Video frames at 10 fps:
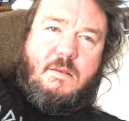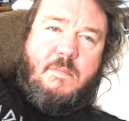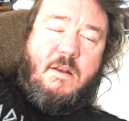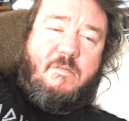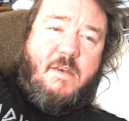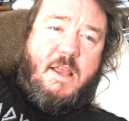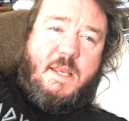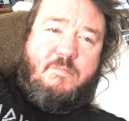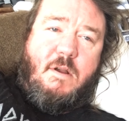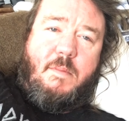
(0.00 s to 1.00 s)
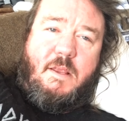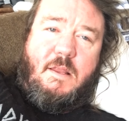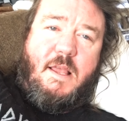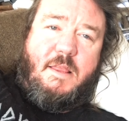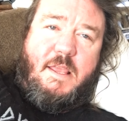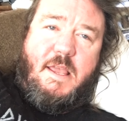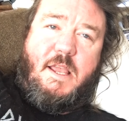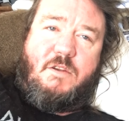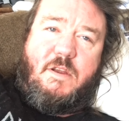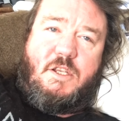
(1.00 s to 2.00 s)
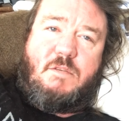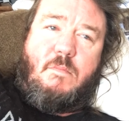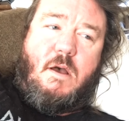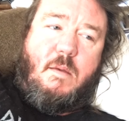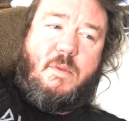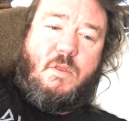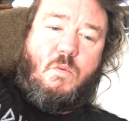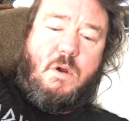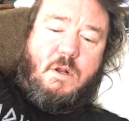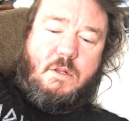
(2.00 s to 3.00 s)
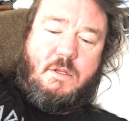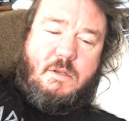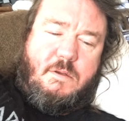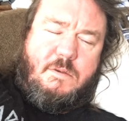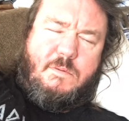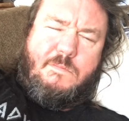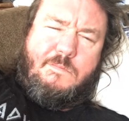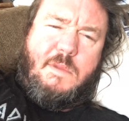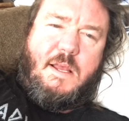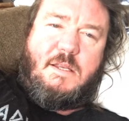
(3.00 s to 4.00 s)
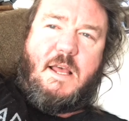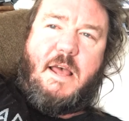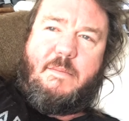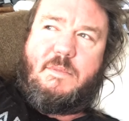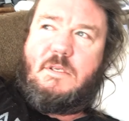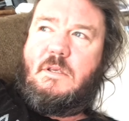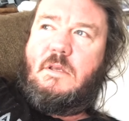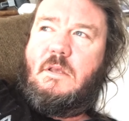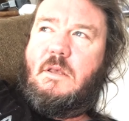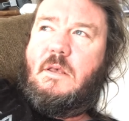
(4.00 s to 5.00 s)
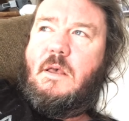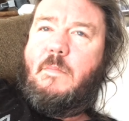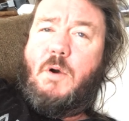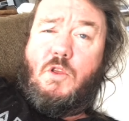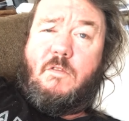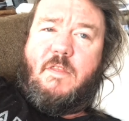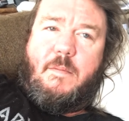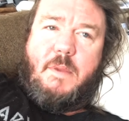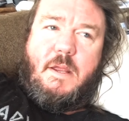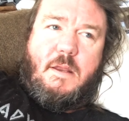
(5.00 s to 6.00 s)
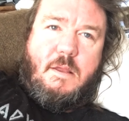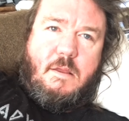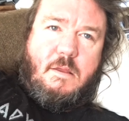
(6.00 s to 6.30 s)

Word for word: Matter of fact, he probably led the angriest mob in the world at times. Both of them did.